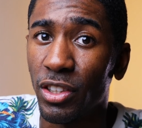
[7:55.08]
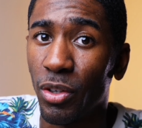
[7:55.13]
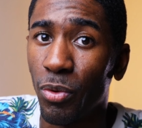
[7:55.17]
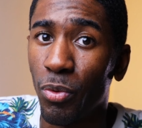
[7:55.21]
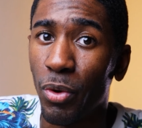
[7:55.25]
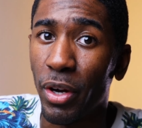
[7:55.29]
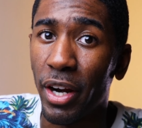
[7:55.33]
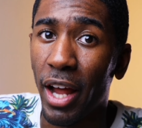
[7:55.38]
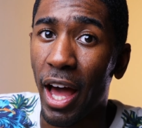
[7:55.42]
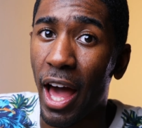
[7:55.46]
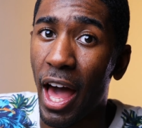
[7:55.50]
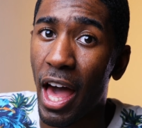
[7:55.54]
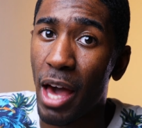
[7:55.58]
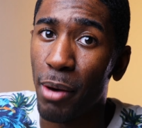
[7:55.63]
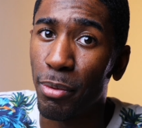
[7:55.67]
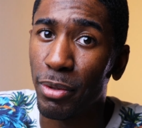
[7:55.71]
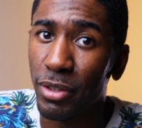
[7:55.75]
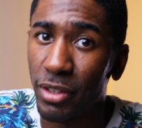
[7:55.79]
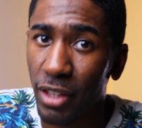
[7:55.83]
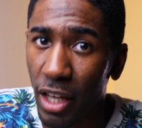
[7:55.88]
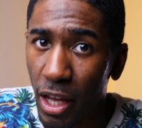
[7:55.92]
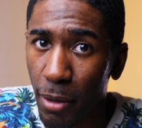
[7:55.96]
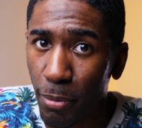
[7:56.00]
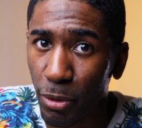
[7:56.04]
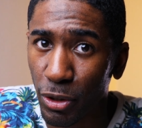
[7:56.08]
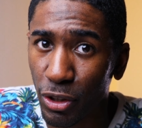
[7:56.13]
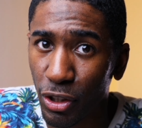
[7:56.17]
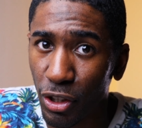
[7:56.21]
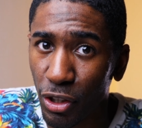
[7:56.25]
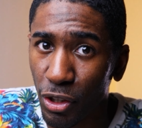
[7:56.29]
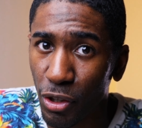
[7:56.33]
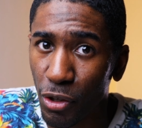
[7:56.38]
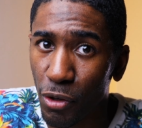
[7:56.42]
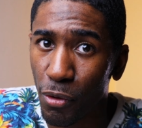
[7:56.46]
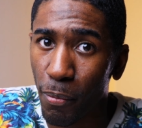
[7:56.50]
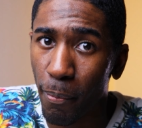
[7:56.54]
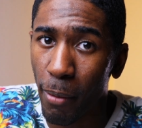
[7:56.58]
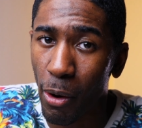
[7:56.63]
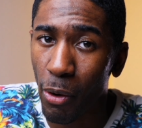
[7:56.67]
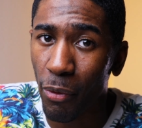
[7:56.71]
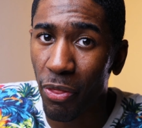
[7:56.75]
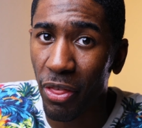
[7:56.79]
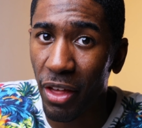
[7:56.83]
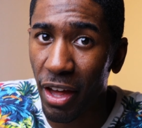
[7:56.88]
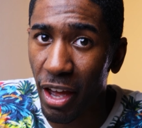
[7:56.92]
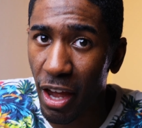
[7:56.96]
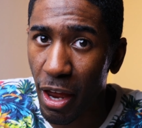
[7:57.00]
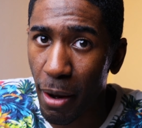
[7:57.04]
on what I was able to do both
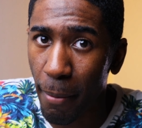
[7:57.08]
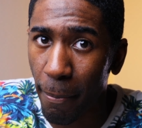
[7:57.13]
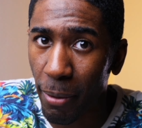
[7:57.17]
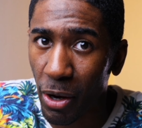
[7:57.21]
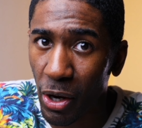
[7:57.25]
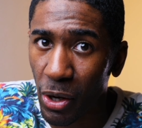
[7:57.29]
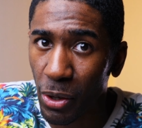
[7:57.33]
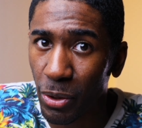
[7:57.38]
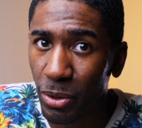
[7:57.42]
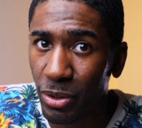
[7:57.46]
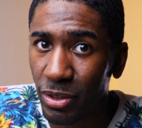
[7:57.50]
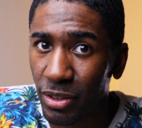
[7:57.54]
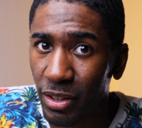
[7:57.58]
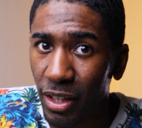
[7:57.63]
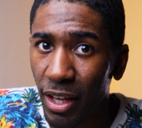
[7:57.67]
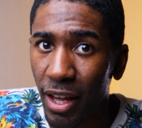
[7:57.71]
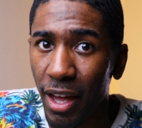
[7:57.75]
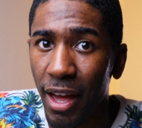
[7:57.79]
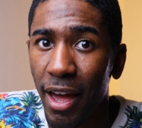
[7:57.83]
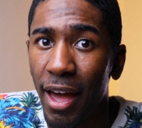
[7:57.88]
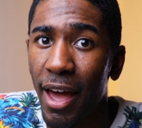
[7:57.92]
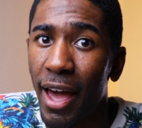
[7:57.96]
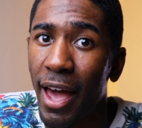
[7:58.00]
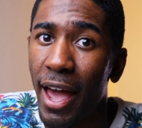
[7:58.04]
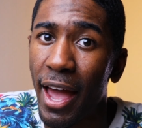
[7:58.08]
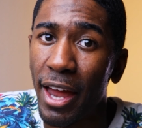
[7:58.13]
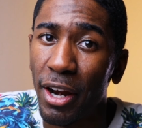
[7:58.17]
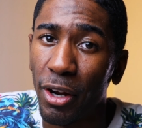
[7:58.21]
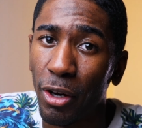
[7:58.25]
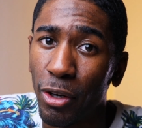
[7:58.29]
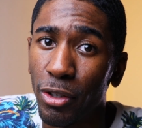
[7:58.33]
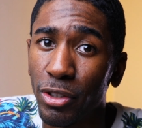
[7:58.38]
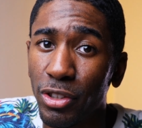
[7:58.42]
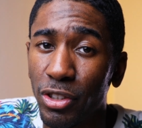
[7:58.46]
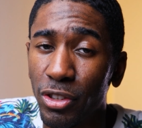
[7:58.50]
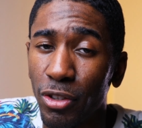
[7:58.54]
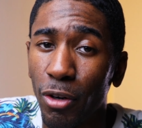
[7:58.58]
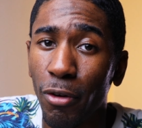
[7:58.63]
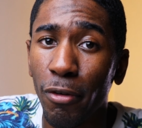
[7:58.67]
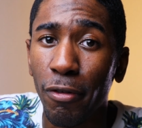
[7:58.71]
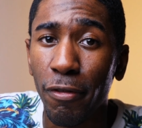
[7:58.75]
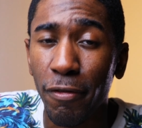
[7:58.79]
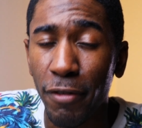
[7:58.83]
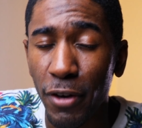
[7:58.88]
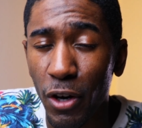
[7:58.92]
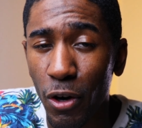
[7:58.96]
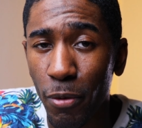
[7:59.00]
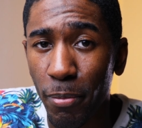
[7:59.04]
in post and also
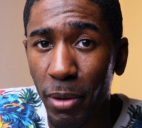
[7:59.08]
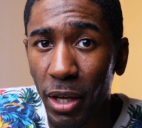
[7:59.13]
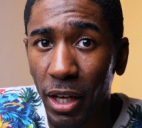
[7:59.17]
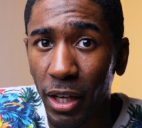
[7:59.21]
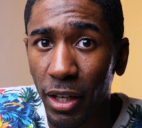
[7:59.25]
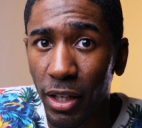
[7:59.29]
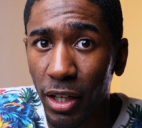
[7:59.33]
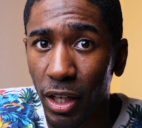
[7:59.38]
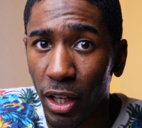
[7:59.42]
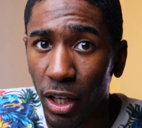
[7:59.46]
filming.